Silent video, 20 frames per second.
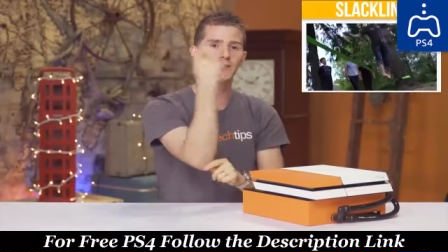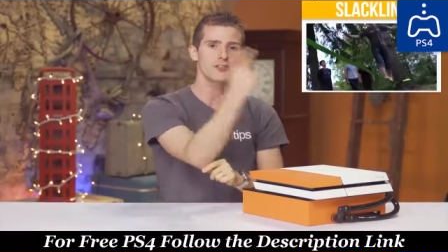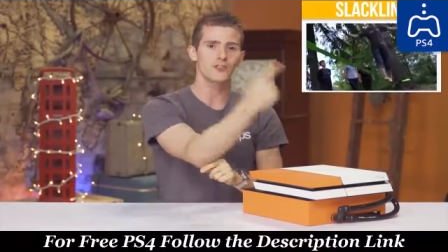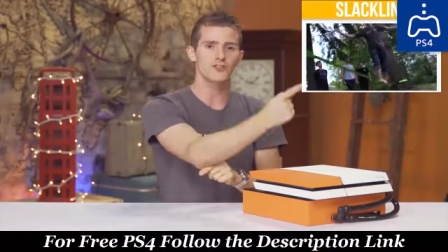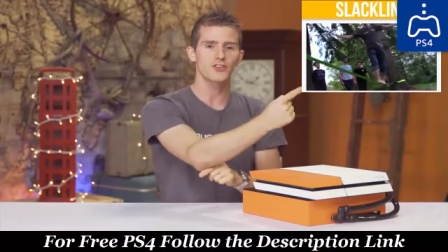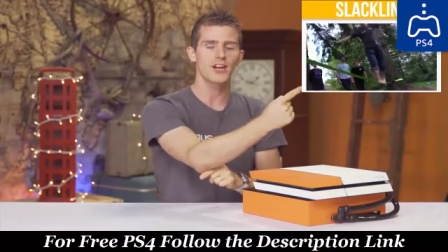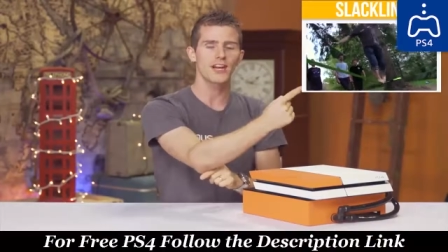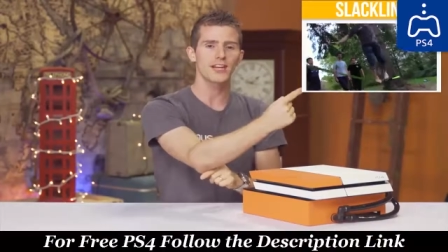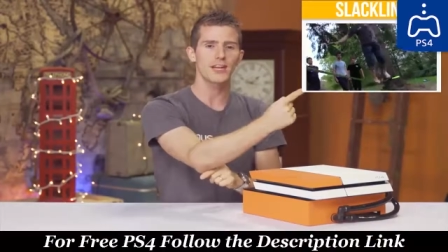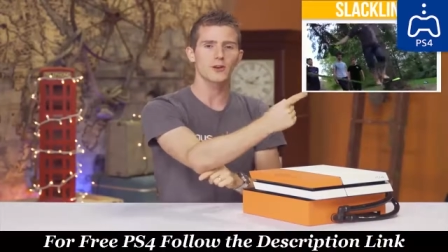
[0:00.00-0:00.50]
to
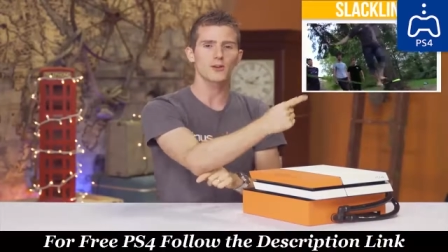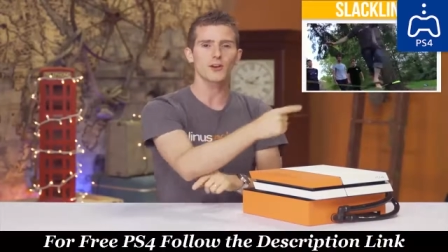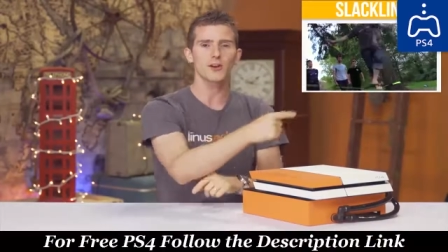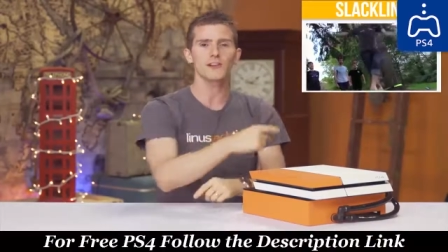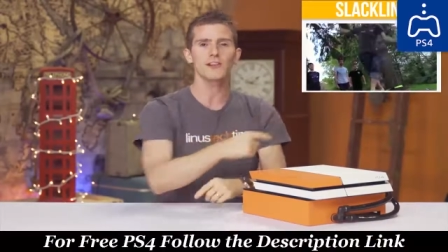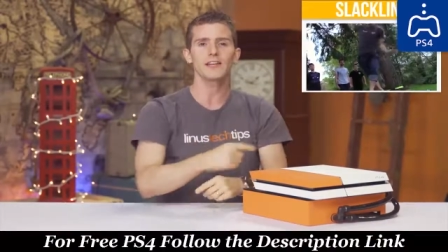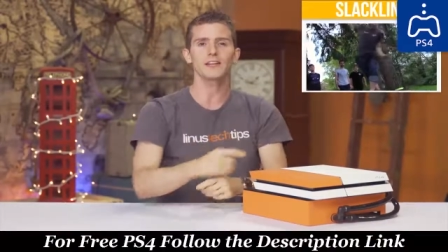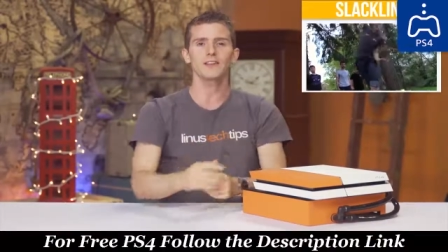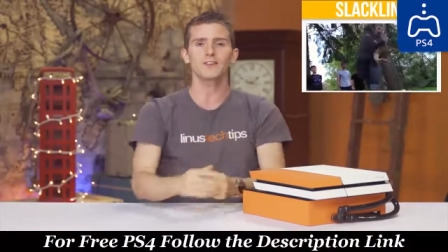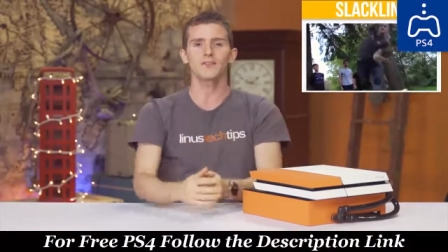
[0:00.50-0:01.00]
check out
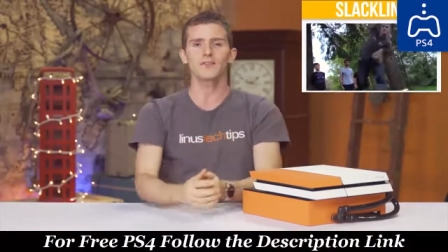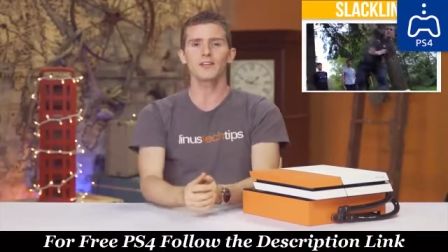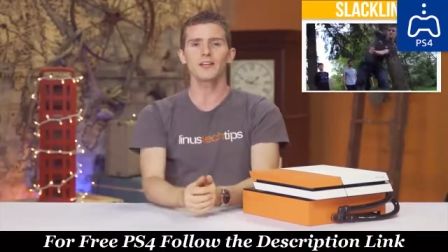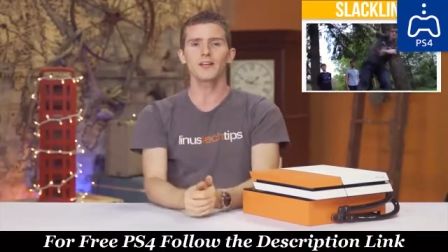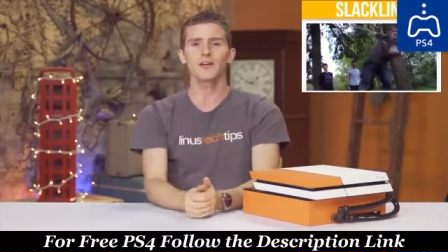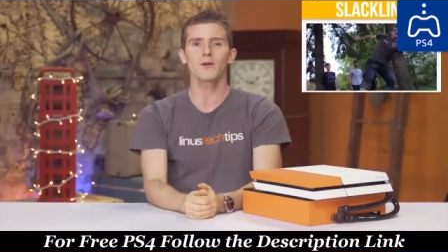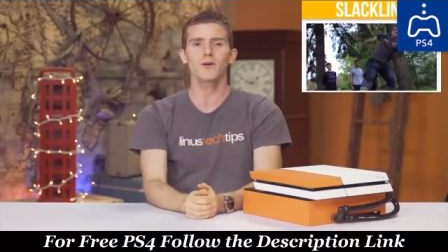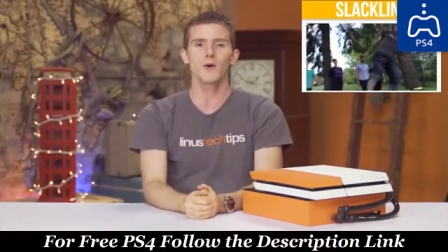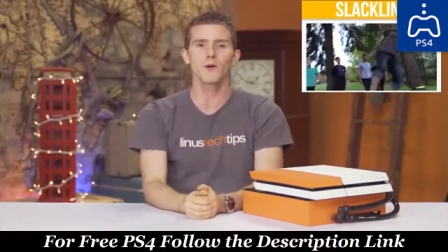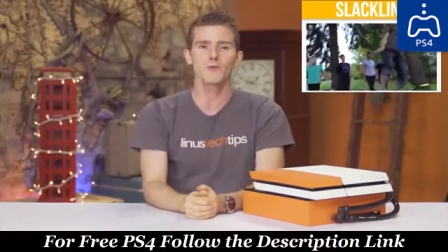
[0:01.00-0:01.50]
our latest
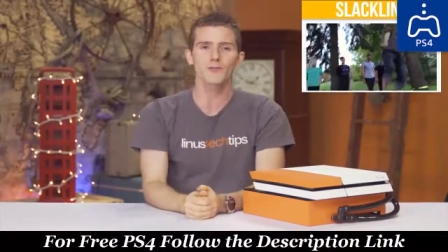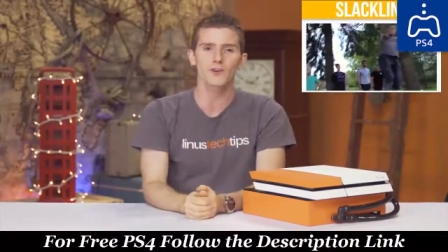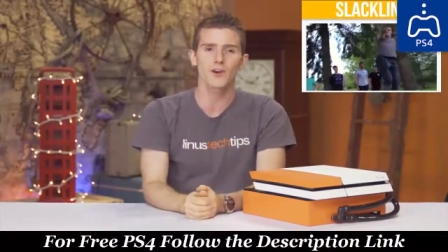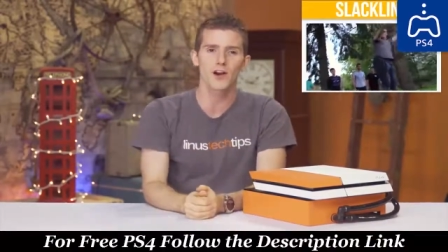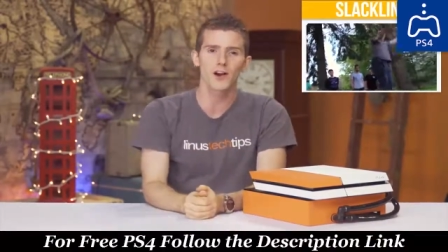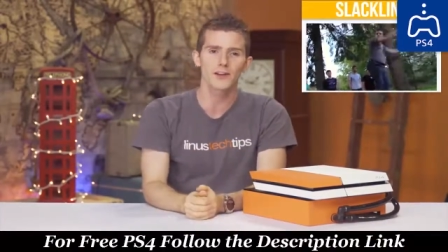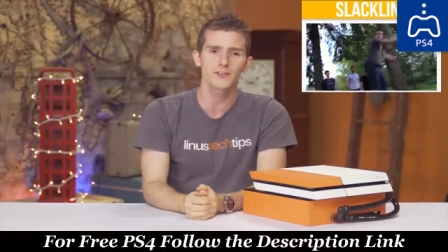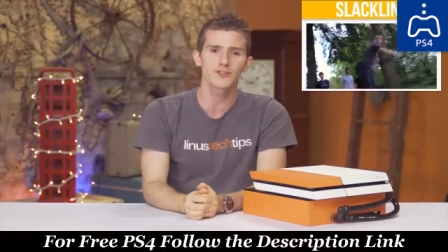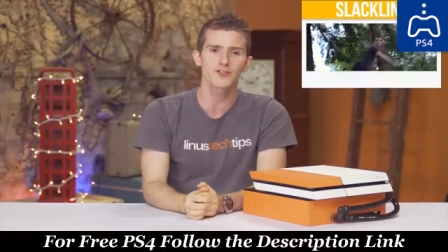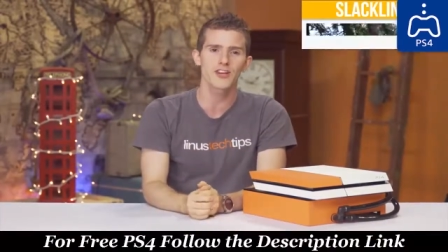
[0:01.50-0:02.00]
video over
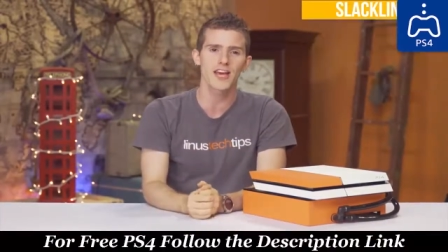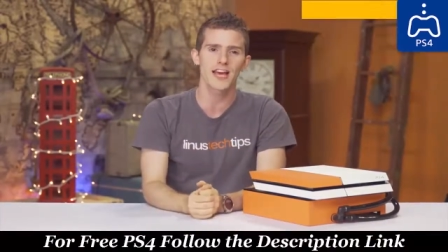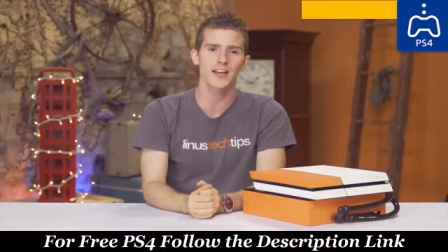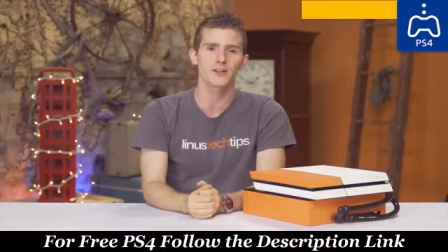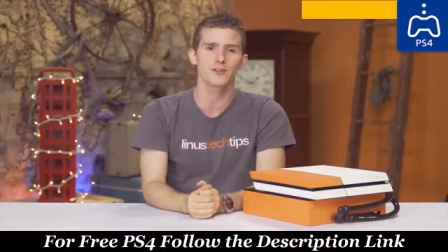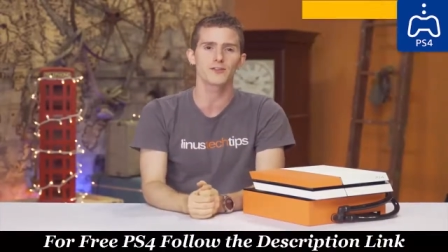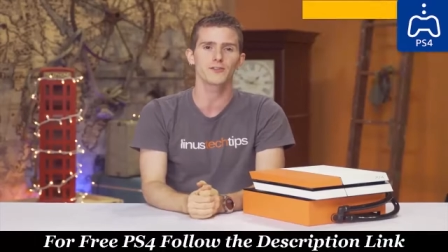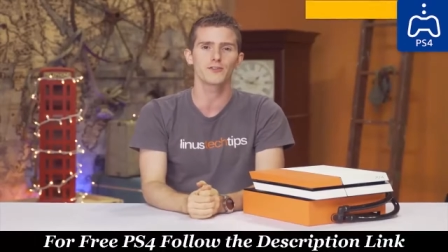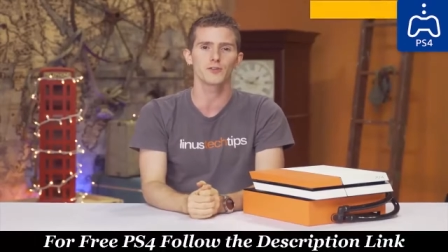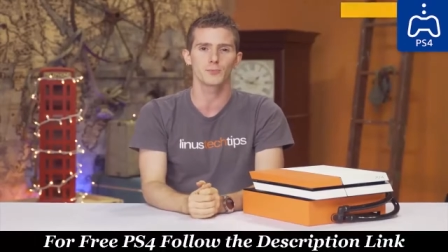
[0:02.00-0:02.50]
on
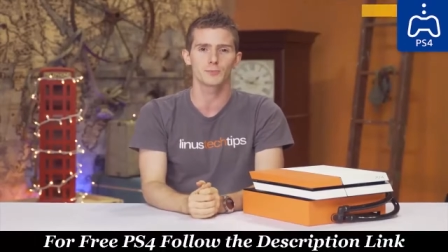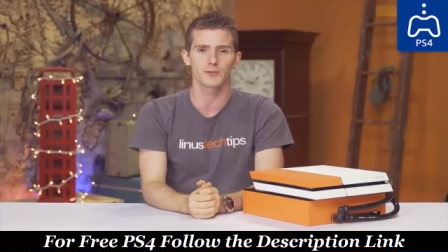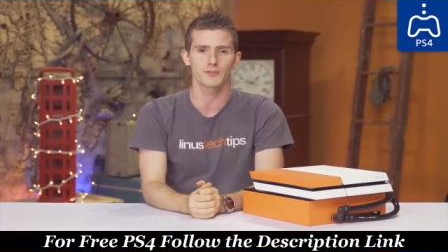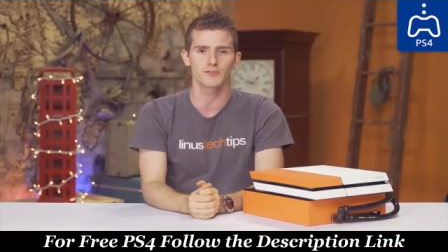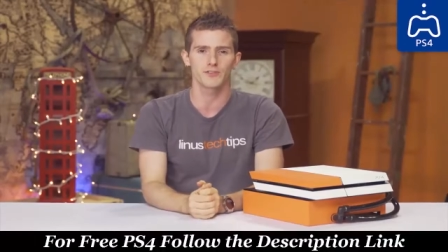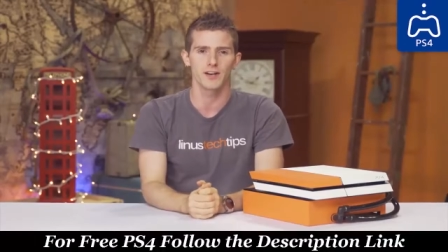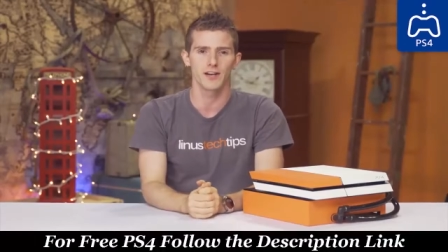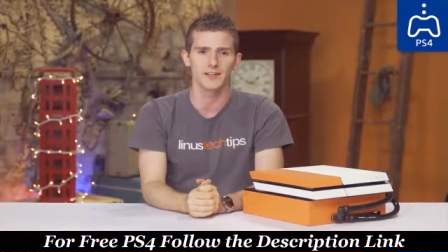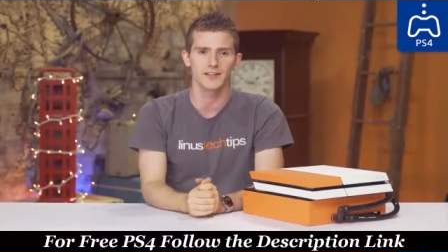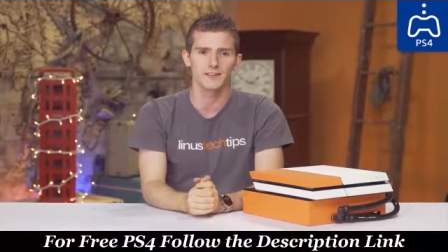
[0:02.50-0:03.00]
Channel Super
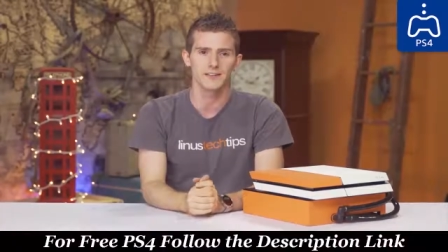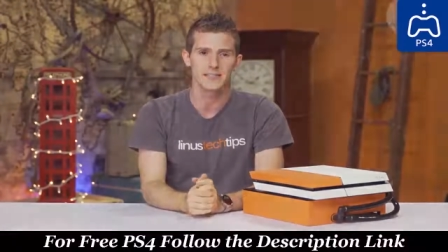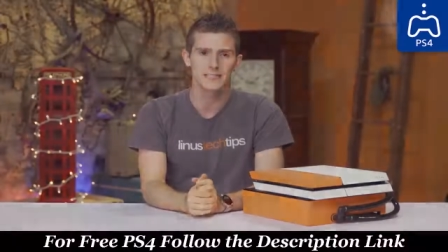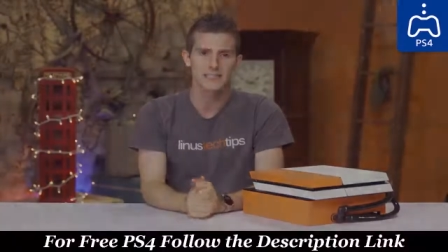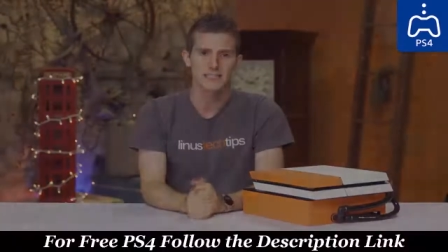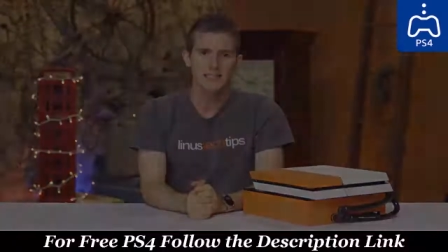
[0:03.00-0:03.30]
Fun.